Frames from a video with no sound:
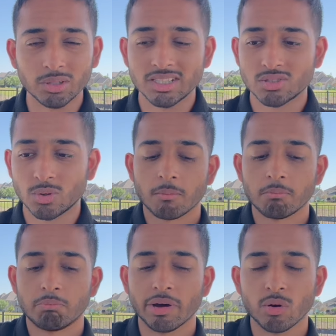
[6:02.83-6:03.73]
into it
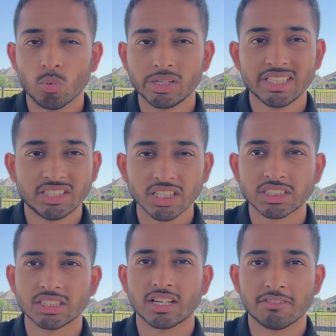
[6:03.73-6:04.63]
but it really
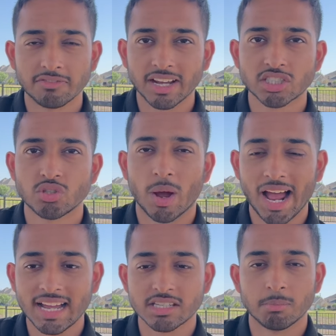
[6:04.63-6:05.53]
doesn't affect you
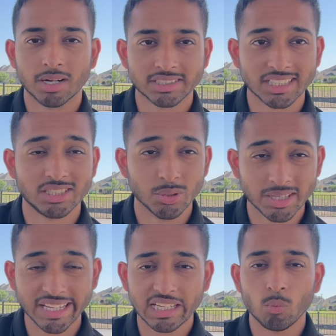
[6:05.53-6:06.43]
as much as you
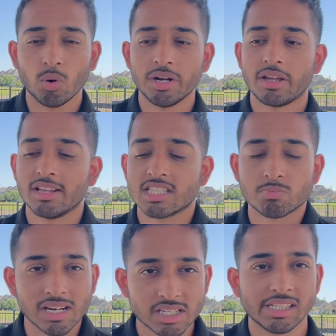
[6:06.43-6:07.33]
think it would
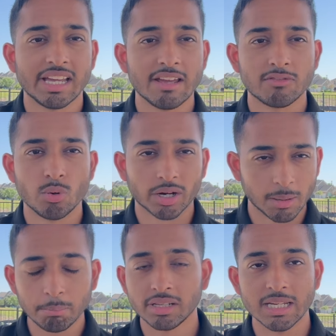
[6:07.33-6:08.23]
especially if you're a
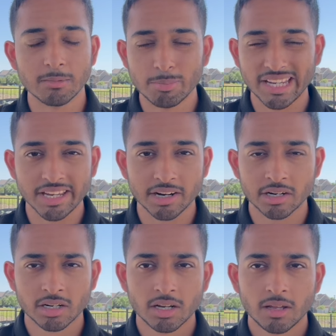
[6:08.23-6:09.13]
complete beginner
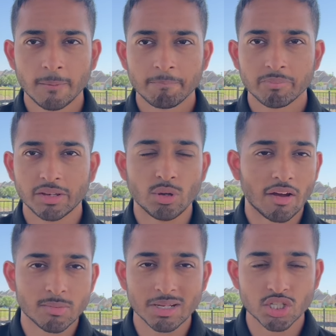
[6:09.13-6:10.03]
and you
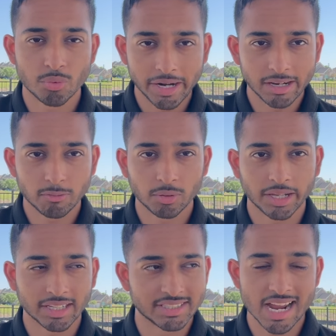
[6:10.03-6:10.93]
haven't been training for
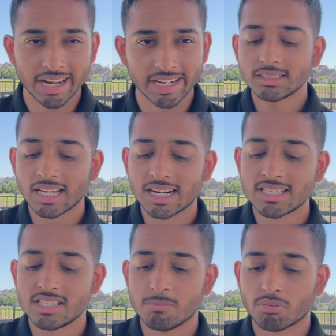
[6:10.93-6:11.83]
like a decade. That
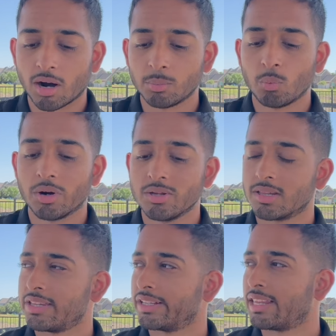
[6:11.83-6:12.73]
is the problem where you
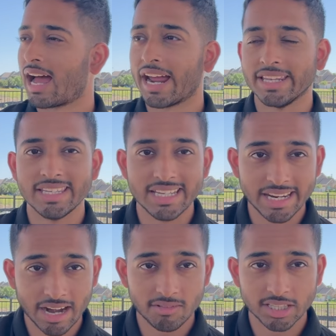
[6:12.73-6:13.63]
think that I
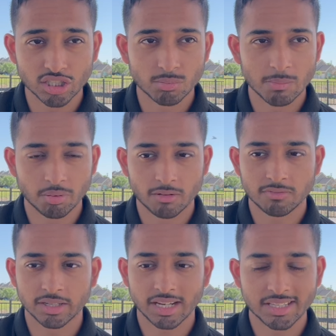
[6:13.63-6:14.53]
need everything to be
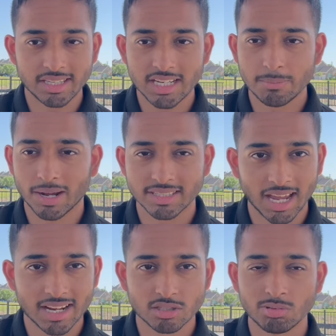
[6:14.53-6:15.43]
perfect. I need my
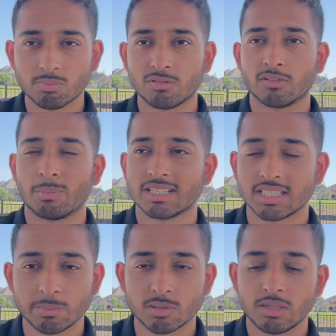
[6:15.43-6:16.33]
diet to be perfect, my
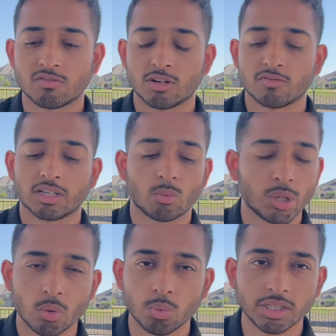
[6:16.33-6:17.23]
sleep to be perfect, when
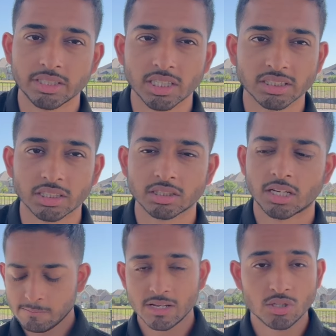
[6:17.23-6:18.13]
it really doesn't.
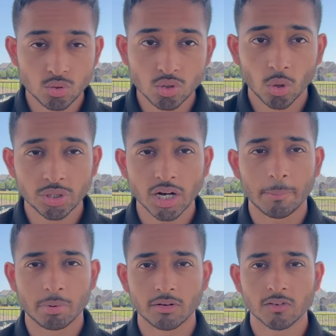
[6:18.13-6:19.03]
Because you know you're
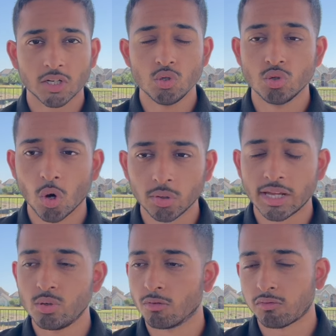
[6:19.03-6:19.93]
not perfect. You know
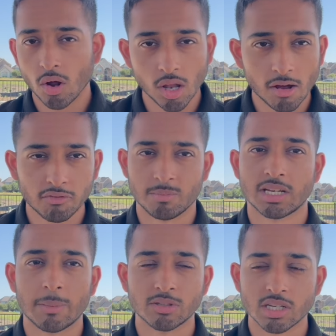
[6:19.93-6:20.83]
that you'll fall off from
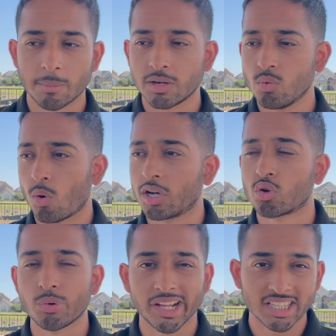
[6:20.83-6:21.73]
time to time and you want to
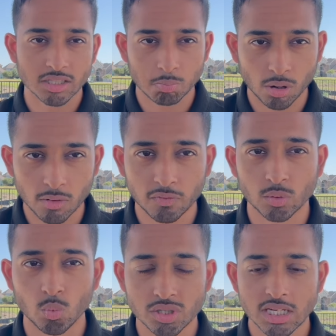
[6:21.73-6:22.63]
create this
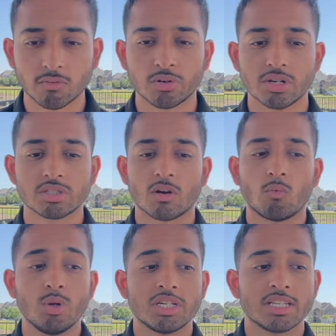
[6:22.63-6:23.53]
perfect routine for yourself,
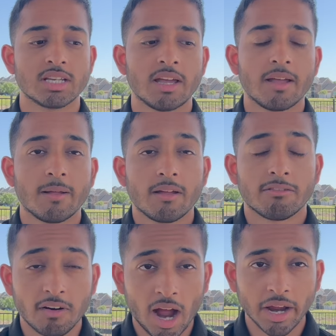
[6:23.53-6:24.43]
which is
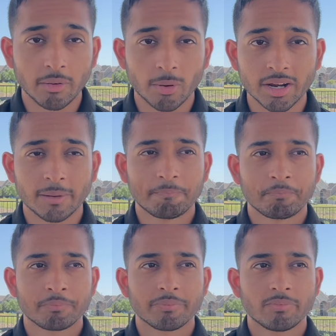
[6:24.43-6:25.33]
fine, right?
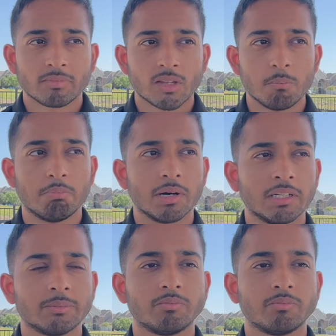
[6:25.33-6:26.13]
But